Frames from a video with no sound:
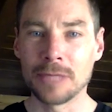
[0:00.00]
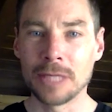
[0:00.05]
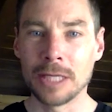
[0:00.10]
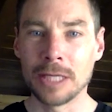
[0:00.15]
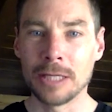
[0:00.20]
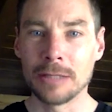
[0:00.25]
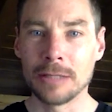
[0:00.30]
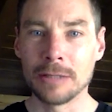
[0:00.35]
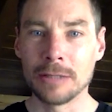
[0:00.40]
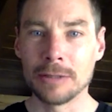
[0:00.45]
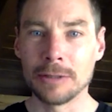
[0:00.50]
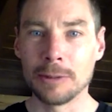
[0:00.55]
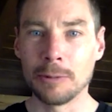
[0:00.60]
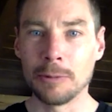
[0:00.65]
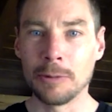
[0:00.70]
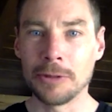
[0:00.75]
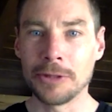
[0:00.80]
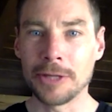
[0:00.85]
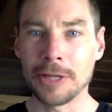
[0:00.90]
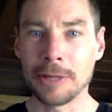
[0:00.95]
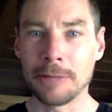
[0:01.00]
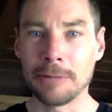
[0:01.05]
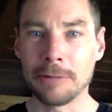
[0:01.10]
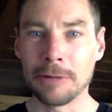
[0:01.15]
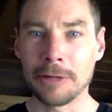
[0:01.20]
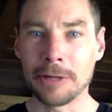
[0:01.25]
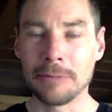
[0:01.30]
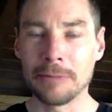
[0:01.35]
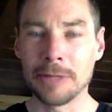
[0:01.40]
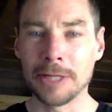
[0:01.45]
one thing I
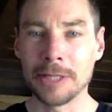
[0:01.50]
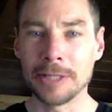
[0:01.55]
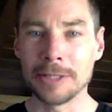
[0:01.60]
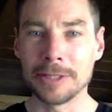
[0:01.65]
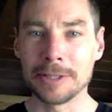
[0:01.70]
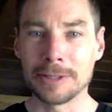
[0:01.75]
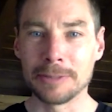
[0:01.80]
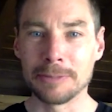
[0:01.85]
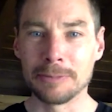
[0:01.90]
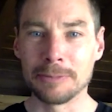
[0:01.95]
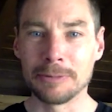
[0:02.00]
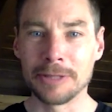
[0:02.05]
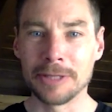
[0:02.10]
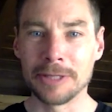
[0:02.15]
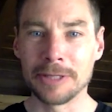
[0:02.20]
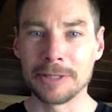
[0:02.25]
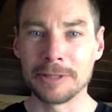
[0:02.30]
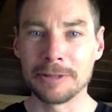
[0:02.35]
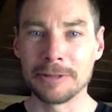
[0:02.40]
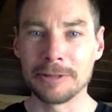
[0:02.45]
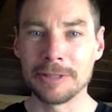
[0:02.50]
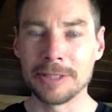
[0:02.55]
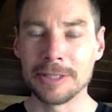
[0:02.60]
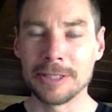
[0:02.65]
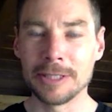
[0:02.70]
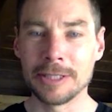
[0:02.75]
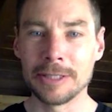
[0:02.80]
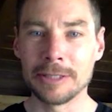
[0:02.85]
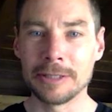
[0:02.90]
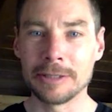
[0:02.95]
recommend is to bring your easy
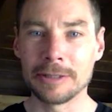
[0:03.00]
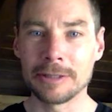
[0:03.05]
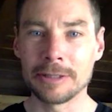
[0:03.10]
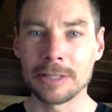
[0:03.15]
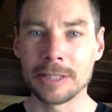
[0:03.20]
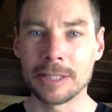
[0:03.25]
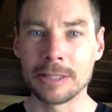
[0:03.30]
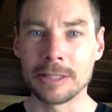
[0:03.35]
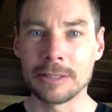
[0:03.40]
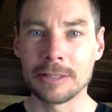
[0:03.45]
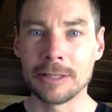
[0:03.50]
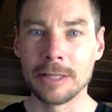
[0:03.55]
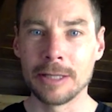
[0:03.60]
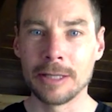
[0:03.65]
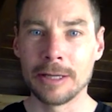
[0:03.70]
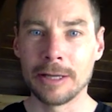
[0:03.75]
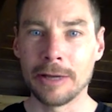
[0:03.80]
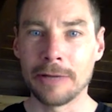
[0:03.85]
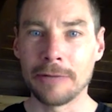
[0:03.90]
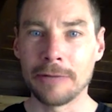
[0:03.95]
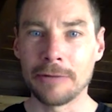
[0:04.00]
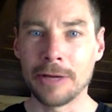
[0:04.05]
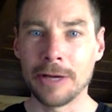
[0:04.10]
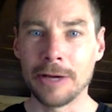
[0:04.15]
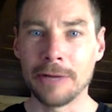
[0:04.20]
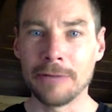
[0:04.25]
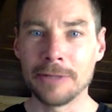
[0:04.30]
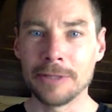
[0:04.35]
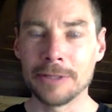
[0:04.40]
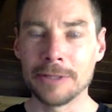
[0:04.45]
gears, and if you
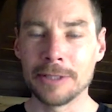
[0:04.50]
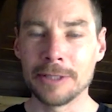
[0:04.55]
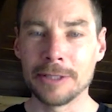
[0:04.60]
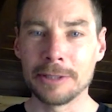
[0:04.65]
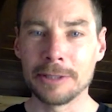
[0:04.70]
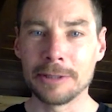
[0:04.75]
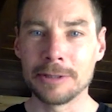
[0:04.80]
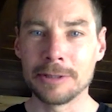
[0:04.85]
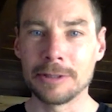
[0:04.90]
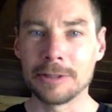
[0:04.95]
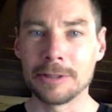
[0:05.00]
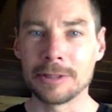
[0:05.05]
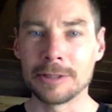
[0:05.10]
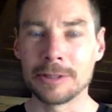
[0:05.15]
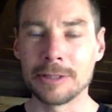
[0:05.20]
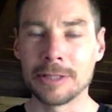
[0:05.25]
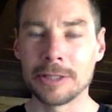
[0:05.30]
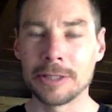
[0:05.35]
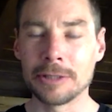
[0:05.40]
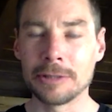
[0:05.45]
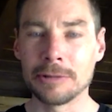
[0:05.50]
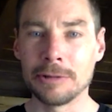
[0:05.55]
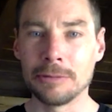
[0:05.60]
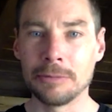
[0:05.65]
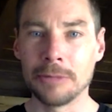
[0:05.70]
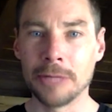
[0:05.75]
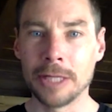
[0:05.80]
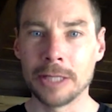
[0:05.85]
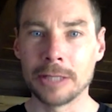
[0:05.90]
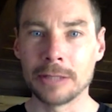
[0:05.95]
have easy gears, you can set your own
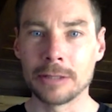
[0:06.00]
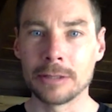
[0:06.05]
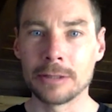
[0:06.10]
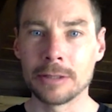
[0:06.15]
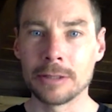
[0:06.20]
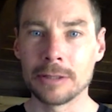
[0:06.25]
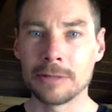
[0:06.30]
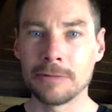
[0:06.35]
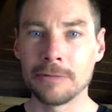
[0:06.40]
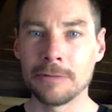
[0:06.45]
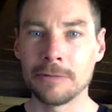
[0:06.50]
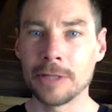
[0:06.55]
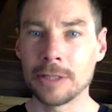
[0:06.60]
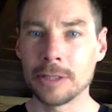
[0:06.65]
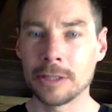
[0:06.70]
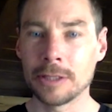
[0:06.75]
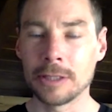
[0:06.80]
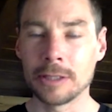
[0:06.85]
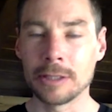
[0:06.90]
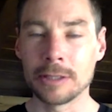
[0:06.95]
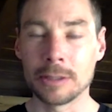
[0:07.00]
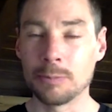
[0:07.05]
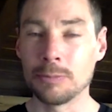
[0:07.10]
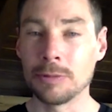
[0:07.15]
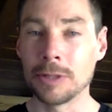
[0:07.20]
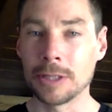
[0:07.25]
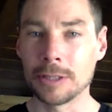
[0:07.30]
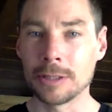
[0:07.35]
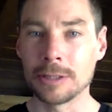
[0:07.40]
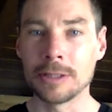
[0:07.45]
pace. Just finishing is a
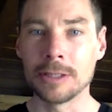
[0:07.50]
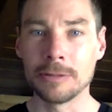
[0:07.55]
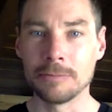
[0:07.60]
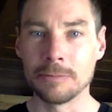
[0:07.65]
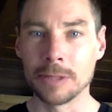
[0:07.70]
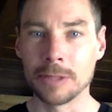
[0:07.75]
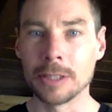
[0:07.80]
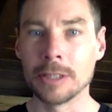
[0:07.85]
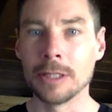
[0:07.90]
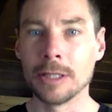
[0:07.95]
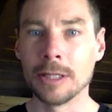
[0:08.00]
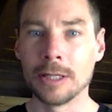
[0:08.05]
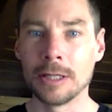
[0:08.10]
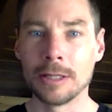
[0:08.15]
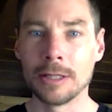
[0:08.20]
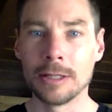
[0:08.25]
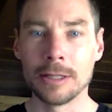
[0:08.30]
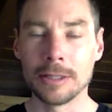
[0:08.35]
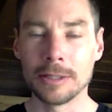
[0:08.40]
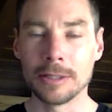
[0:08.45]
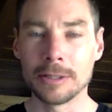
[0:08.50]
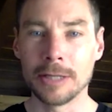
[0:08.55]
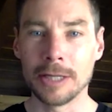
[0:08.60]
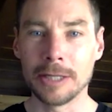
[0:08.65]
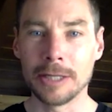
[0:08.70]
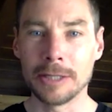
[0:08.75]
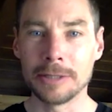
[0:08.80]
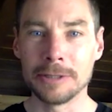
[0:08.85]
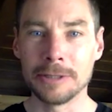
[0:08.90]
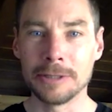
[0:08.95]
big achievement. That's
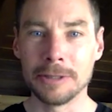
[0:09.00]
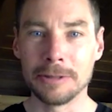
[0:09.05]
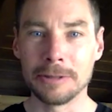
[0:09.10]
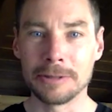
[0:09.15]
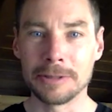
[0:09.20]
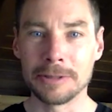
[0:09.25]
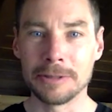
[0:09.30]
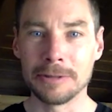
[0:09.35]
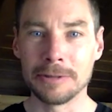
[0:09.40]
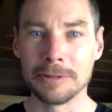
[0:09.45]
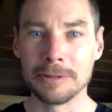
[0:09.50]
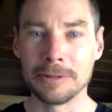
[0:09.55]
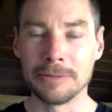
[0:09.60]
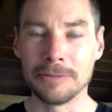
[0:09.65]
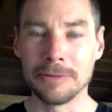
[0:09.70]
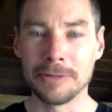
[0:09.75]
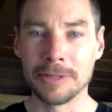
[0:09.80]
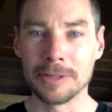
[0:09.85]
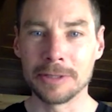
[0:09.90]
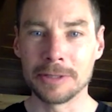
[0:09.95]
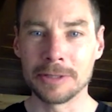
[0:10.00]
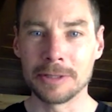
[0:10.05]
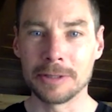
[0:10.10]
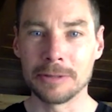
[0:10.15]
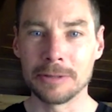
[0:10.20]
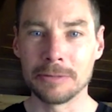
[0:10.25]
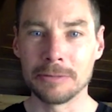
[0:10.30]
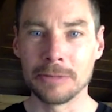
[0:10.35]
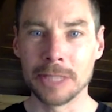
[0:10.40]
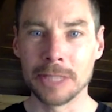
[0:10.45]
not a joke to finish
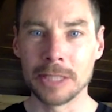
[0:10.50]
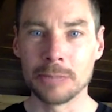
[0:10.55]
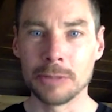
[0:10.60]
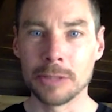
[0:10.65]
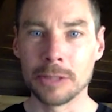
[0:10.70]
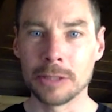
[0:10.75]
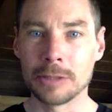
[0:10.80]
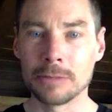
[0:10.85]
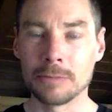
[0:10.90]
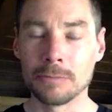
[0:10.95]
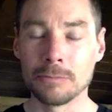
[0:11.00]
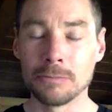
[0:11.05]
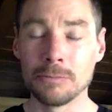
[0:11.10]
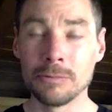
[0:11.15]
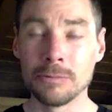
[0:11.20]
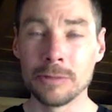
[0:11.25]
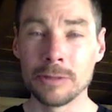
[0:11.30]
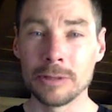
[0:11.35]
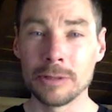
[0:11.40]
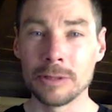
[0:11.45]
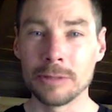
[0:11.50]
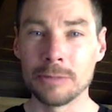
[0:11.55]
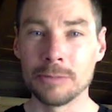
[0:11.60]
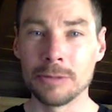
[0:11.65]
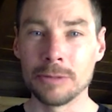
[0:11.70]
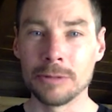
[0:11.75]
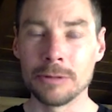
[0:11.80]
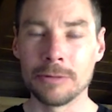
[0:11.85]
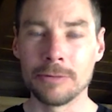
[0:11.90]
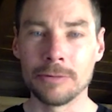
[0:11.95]
the race, but it's really
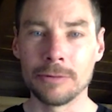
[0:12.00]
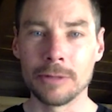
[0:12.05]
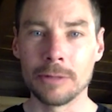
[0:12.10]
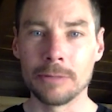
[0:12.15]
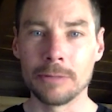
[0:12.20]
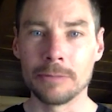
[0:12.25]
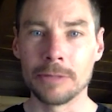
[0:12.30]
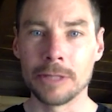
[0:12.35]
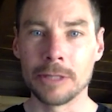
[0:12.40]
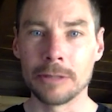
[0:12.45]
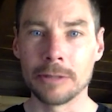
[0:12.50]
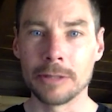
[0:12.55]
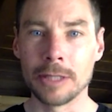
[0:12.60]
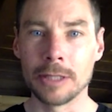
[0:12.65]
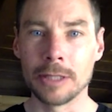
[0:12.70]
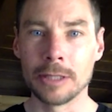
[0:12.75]
beautiful up there. The